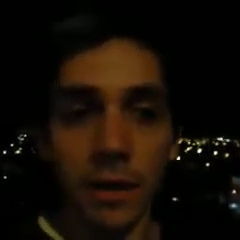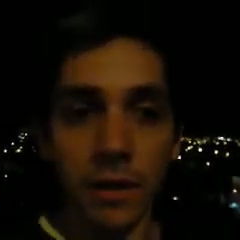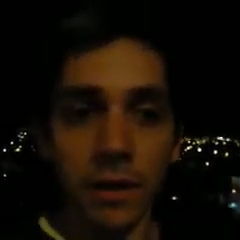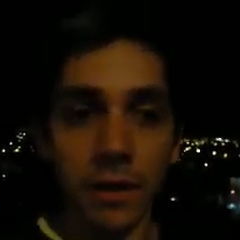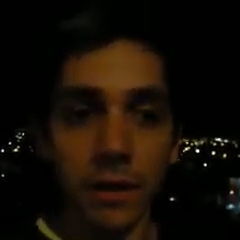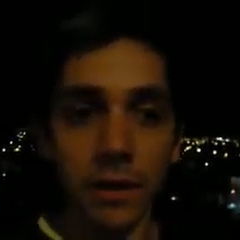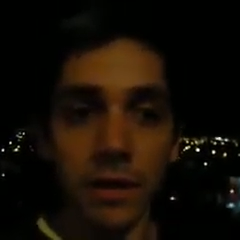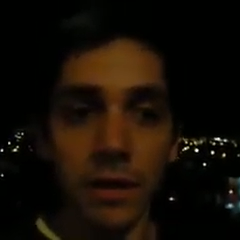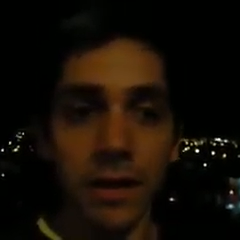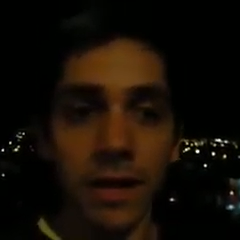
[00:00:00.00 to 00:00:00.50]

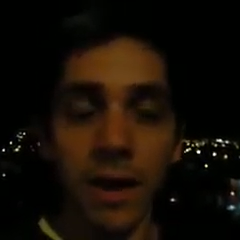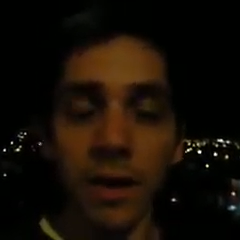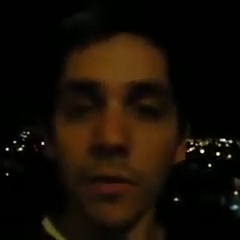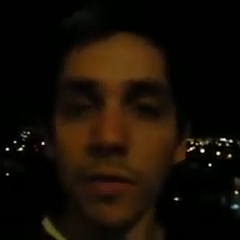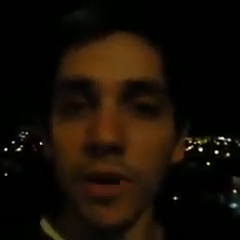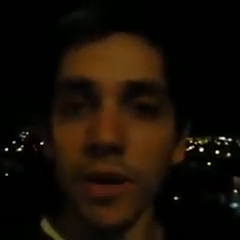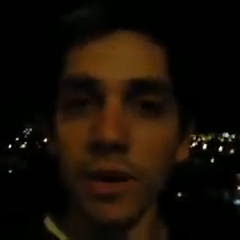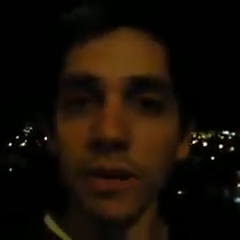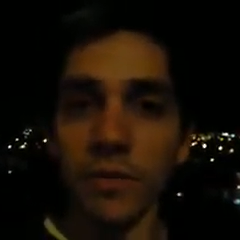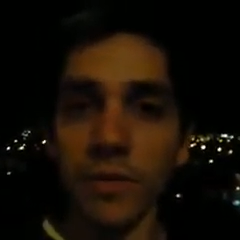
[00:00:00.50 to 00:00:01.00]
Now
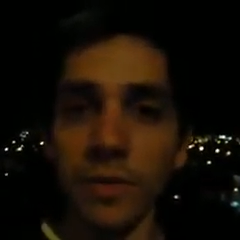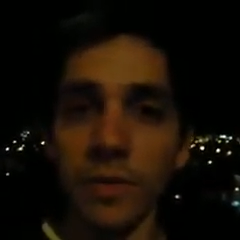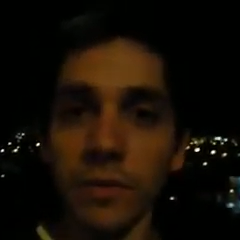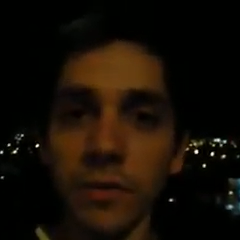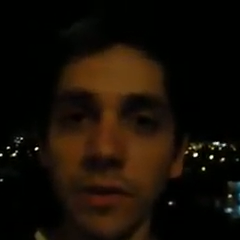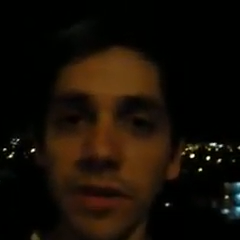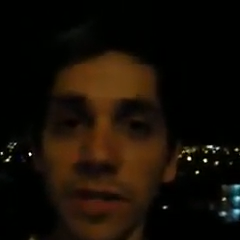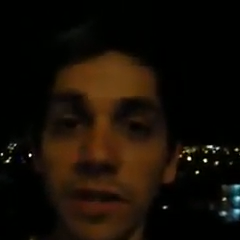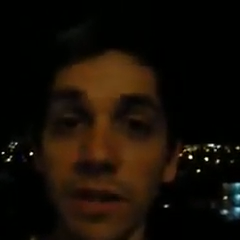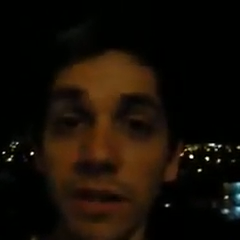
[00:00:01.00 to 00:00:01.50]
we have the
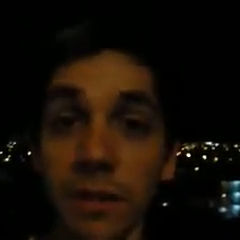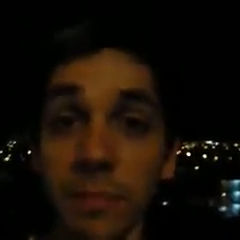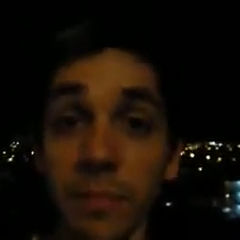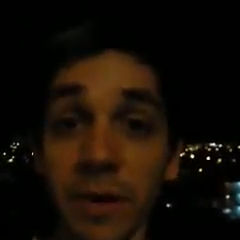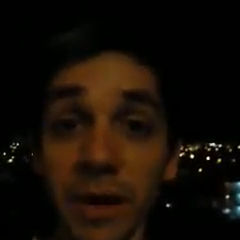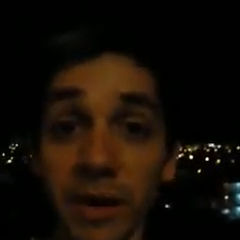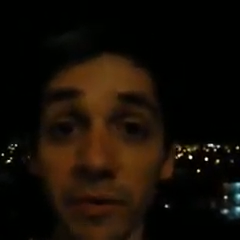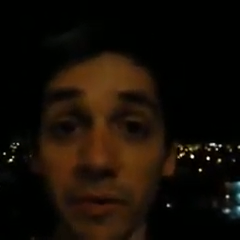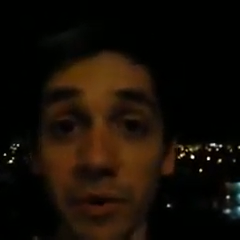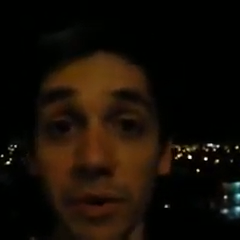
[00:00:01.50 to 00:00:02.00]
theoretical
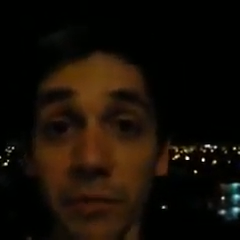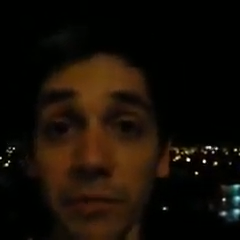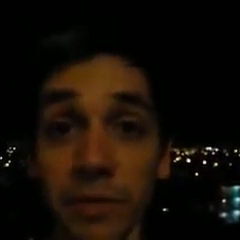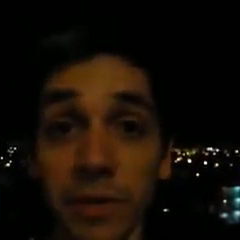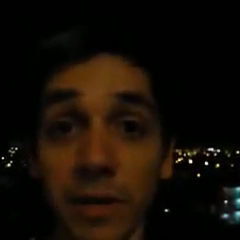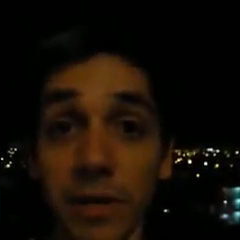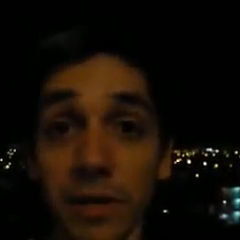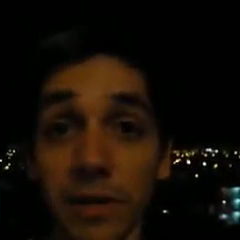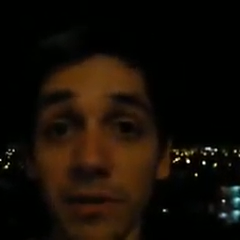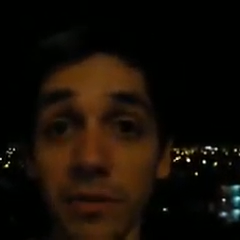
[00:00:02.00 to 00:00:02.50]
background
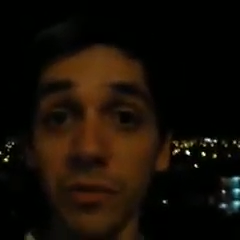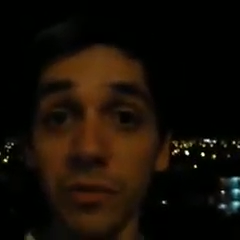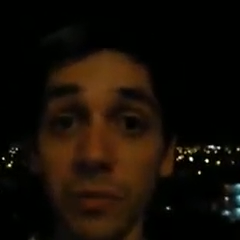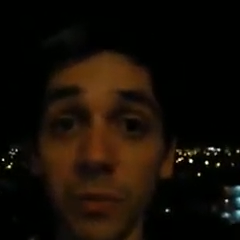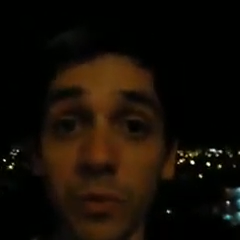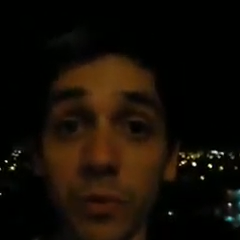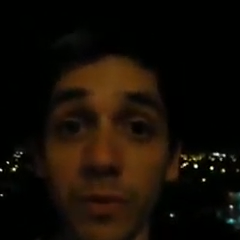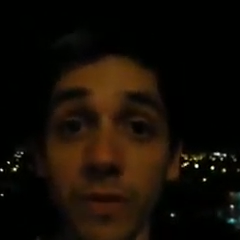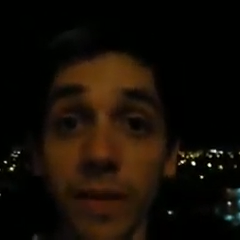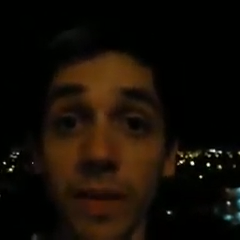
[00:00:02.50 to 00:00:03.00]
to
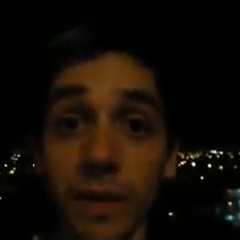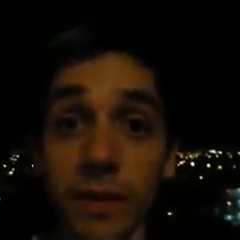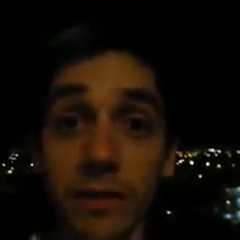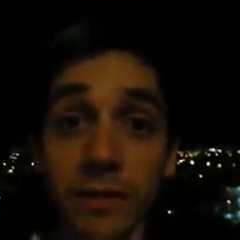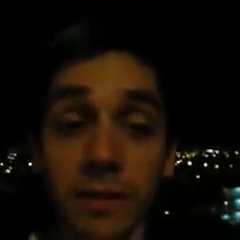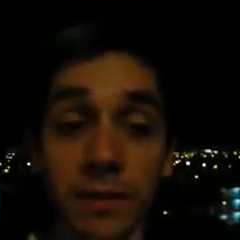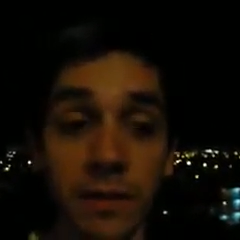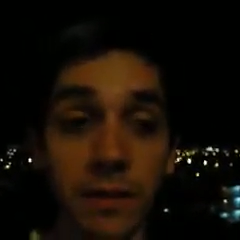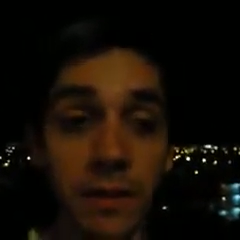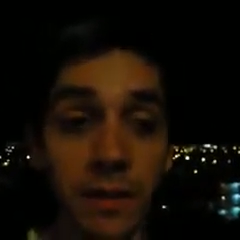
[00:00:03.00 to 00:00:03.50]
support
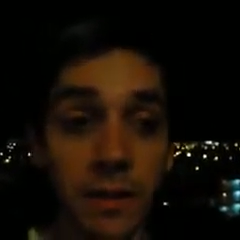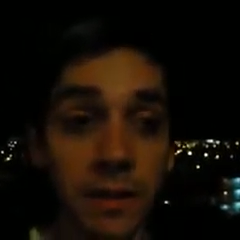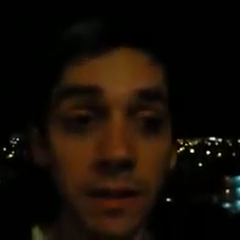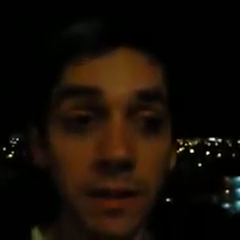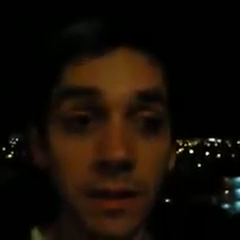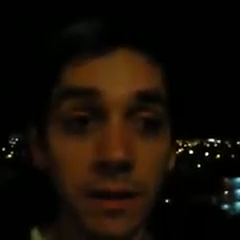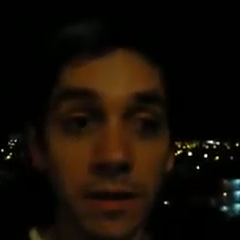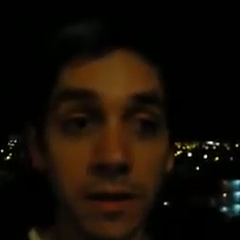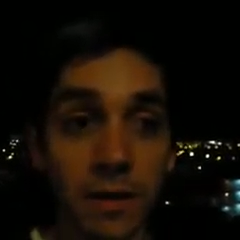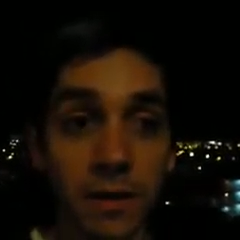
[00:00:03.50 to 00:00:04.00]
that,
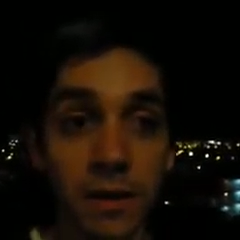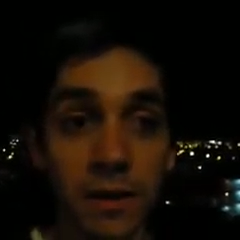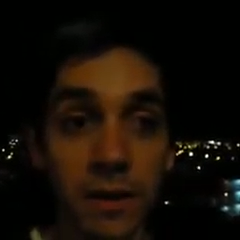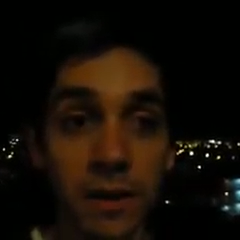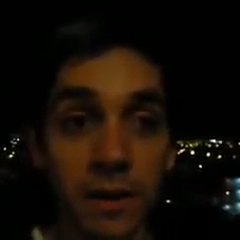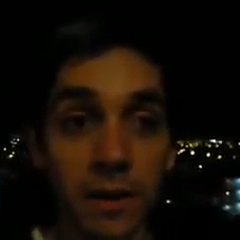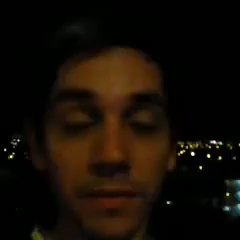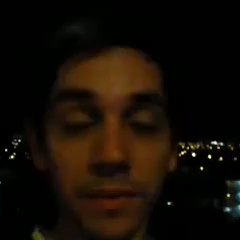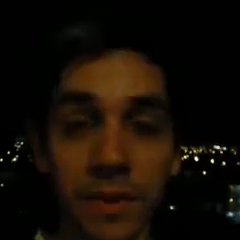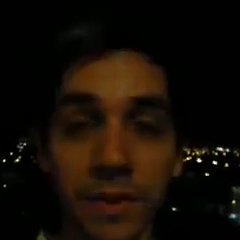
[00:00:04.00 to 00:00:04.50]

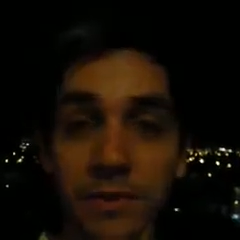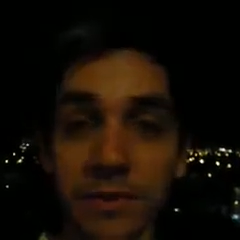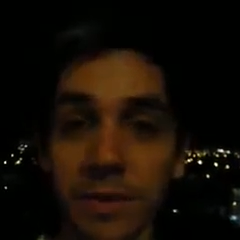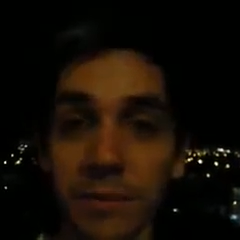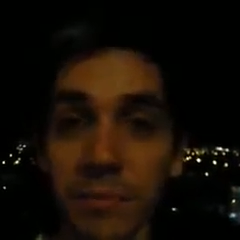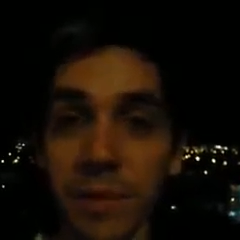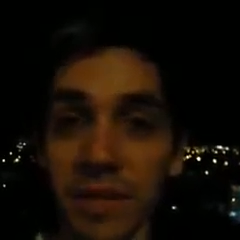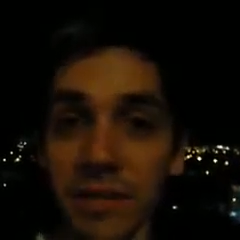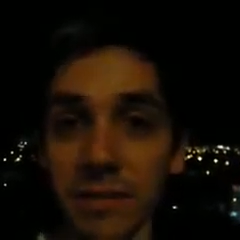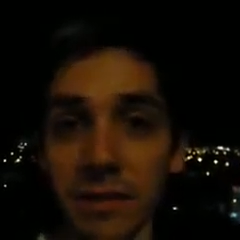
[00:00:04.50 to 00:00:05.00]
and that is
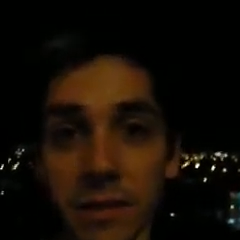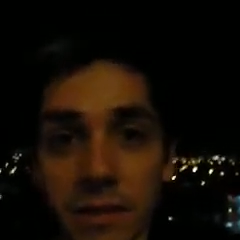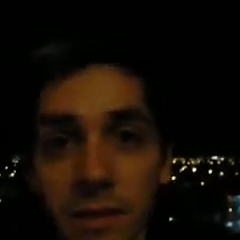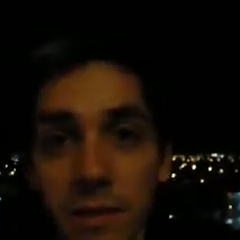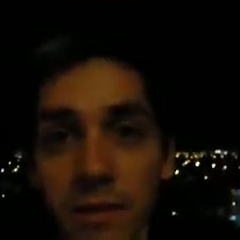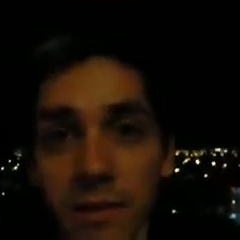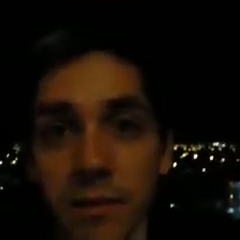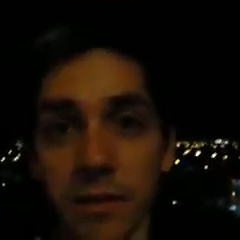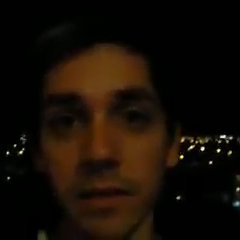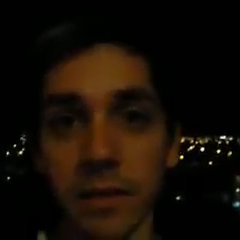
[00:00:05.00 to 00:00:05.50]

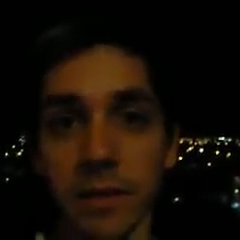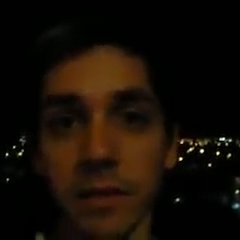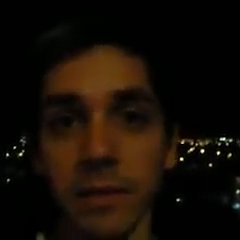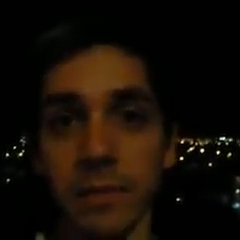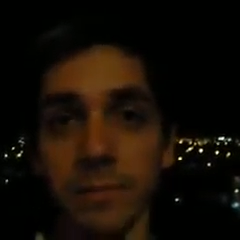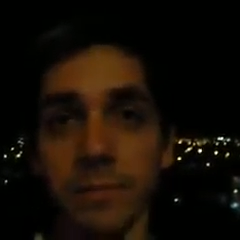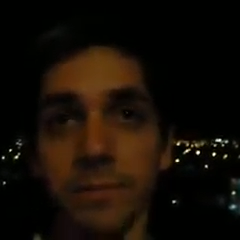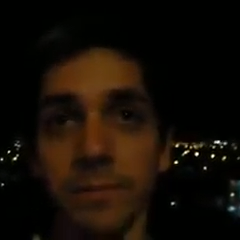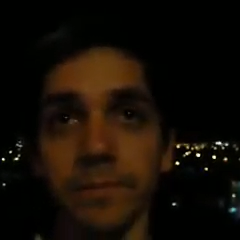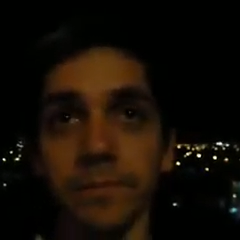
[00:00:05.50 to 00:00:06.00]
amazing.
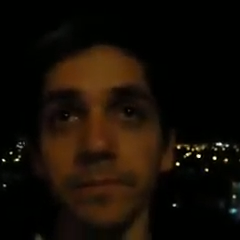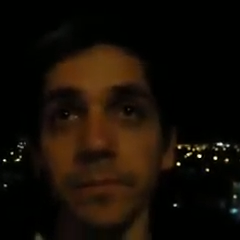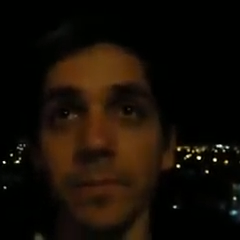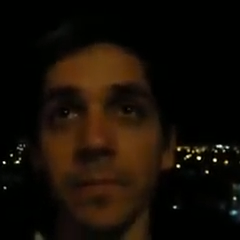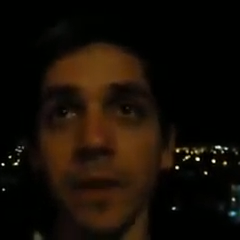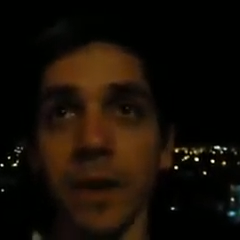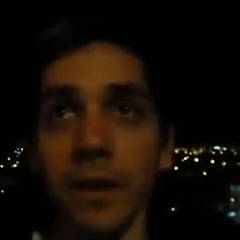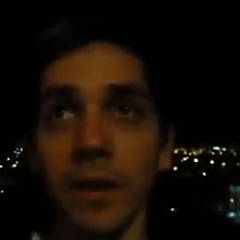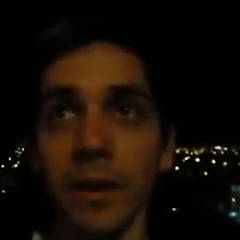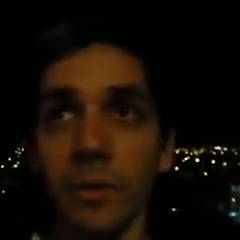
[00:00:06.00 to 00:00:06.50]

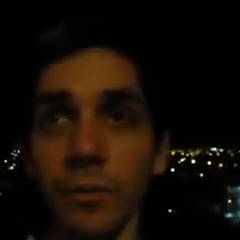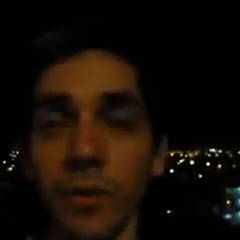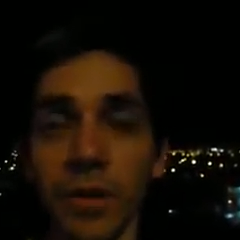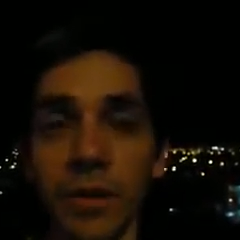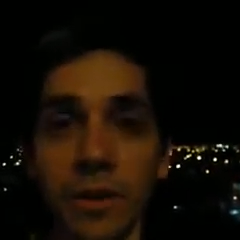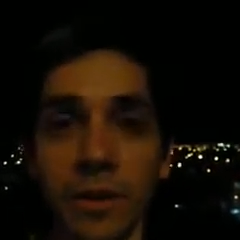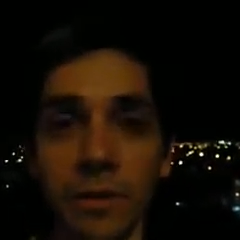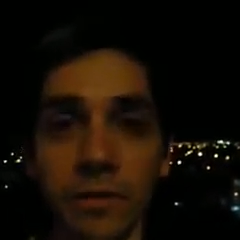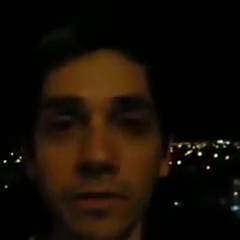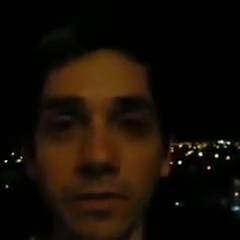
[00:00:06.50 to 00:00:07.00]
And I
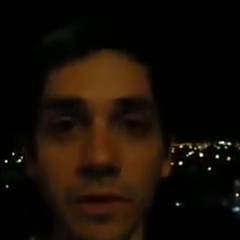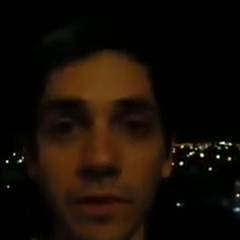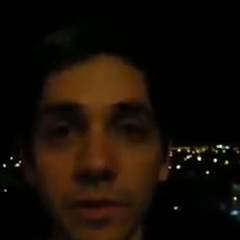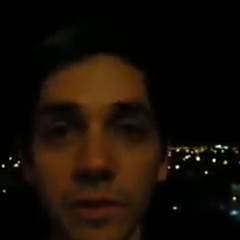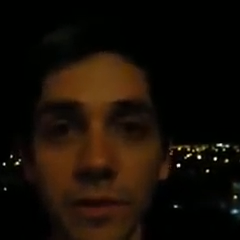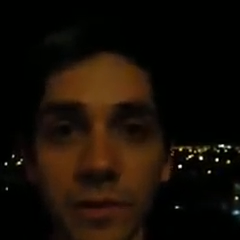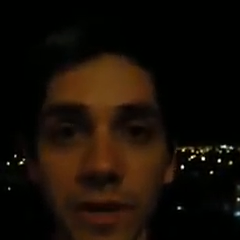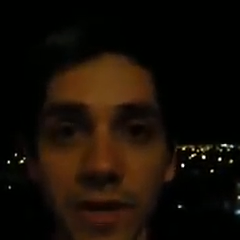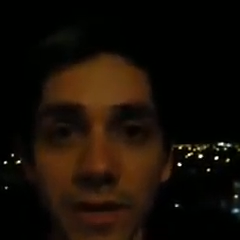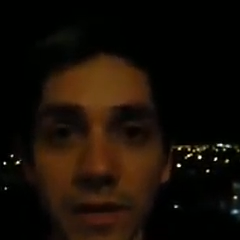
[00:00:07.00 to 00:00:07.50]
really
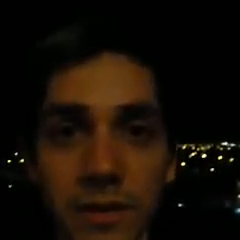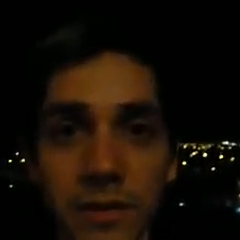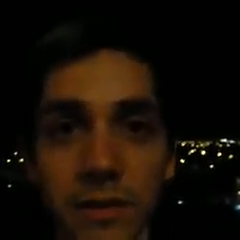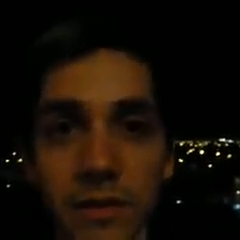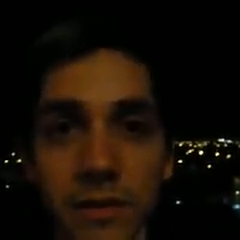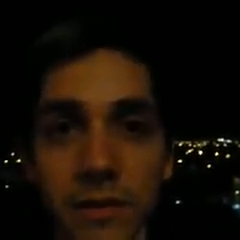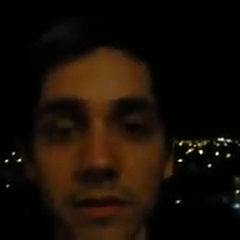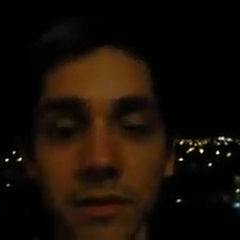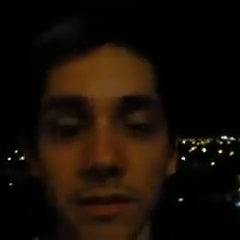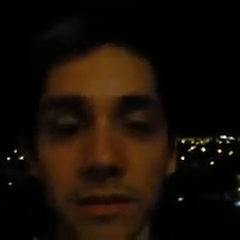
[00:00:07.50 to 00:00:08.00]
consider
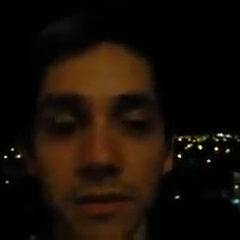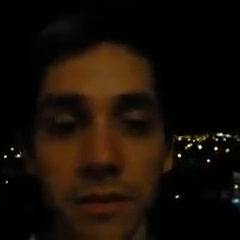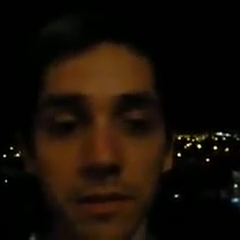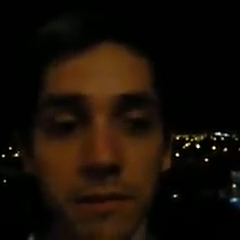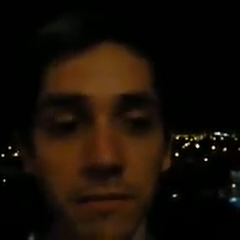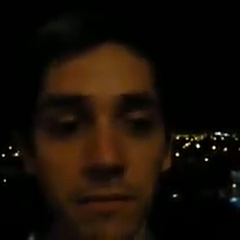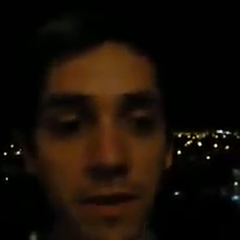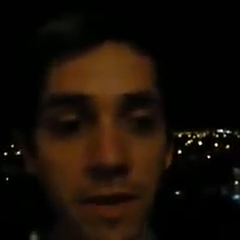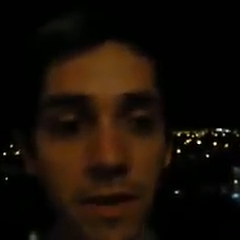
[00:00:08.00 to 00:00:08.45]
that